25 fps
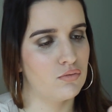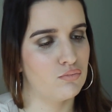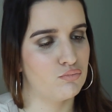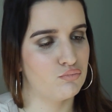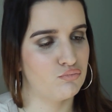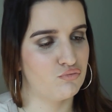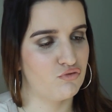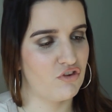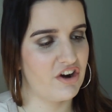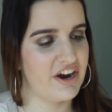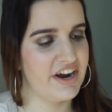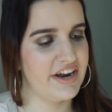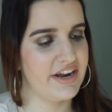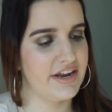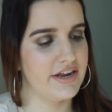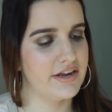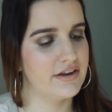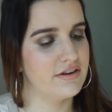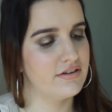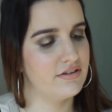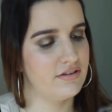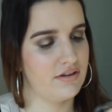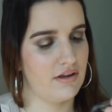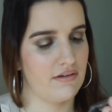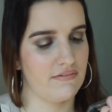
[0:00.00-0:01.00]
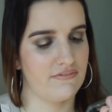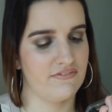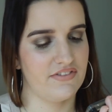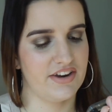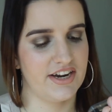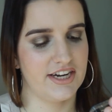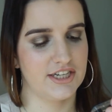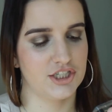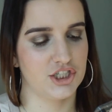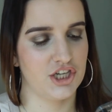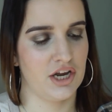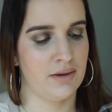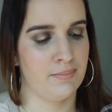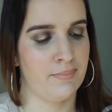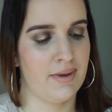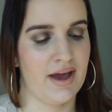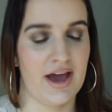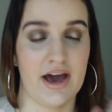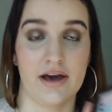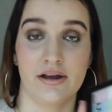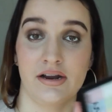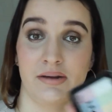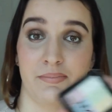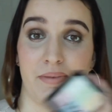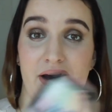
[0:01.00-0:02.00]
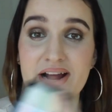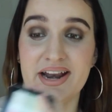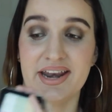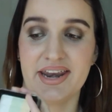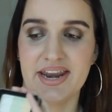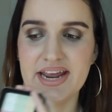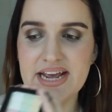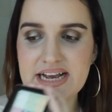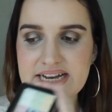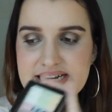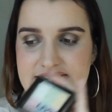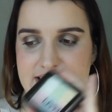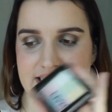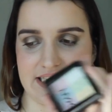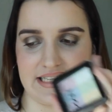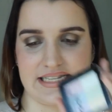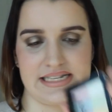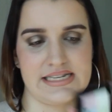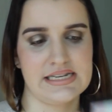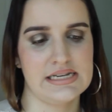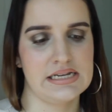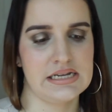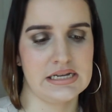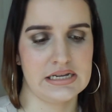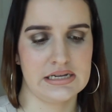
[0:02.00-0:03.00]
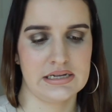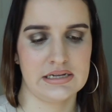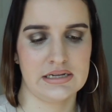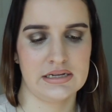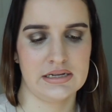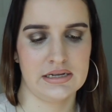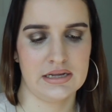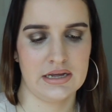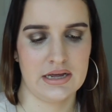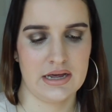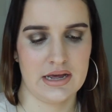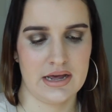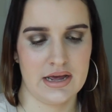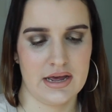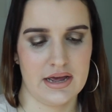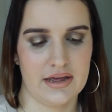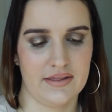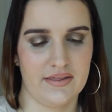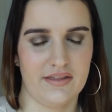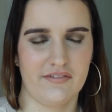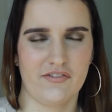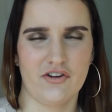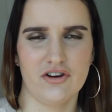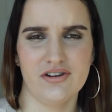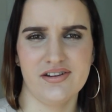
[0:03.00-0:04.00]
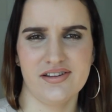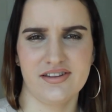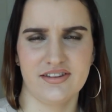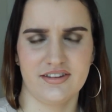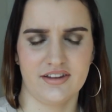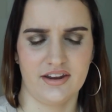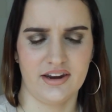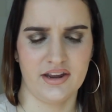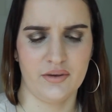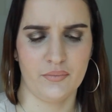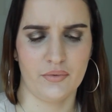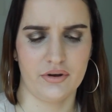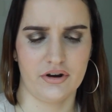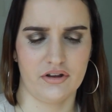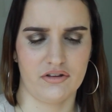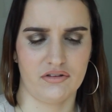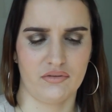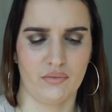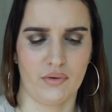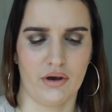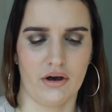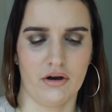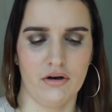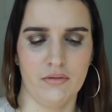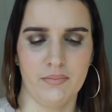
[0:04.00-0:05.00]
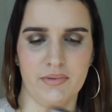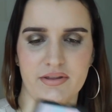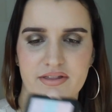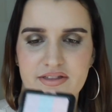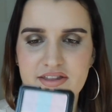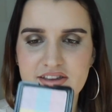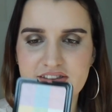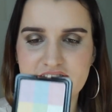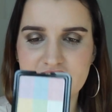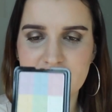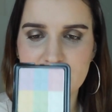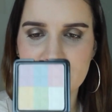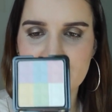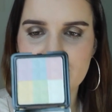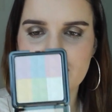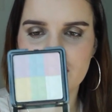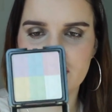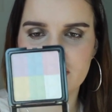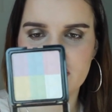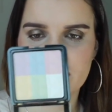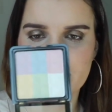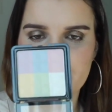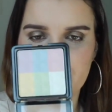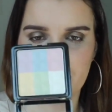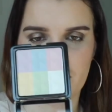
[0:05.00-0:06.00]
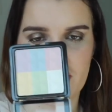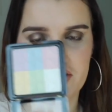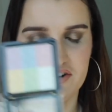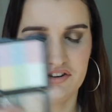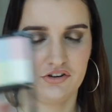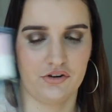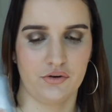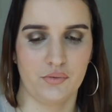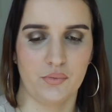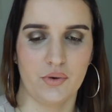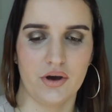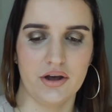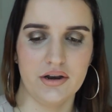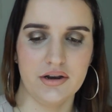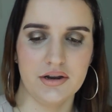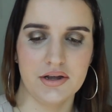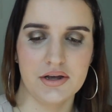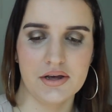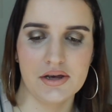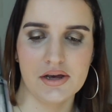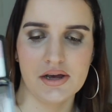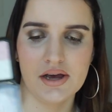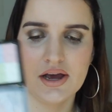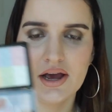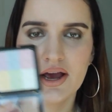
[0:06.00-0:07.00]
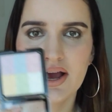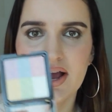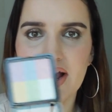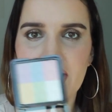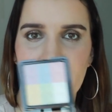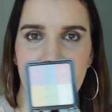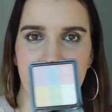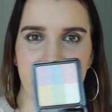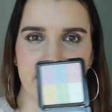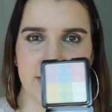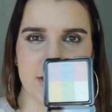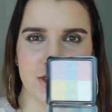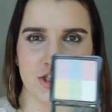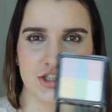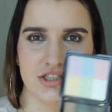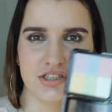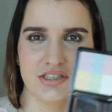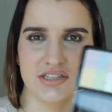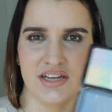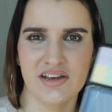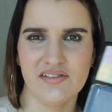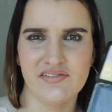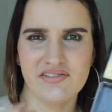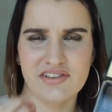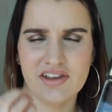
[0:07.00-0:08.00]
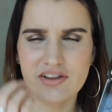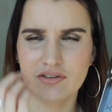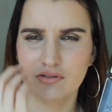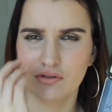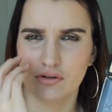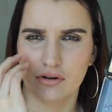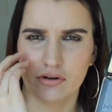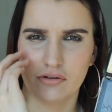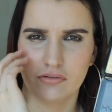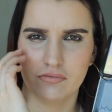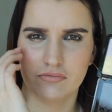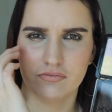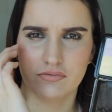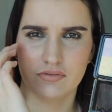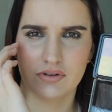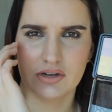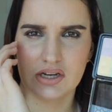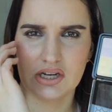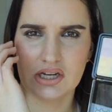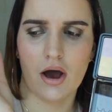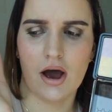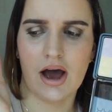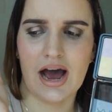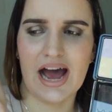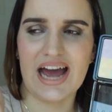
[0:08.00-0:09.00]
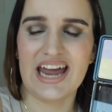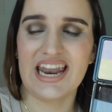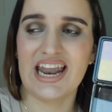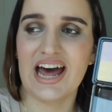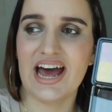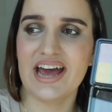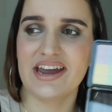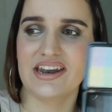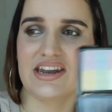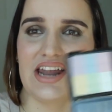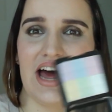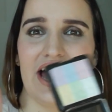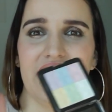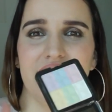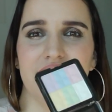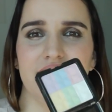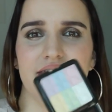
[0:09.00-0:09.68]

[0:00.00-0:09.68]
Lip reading: Radiant Finishing Powder by NYX. They've got a sunny one as well, but this is just a brightener one, and it just gives that sort of highlight, like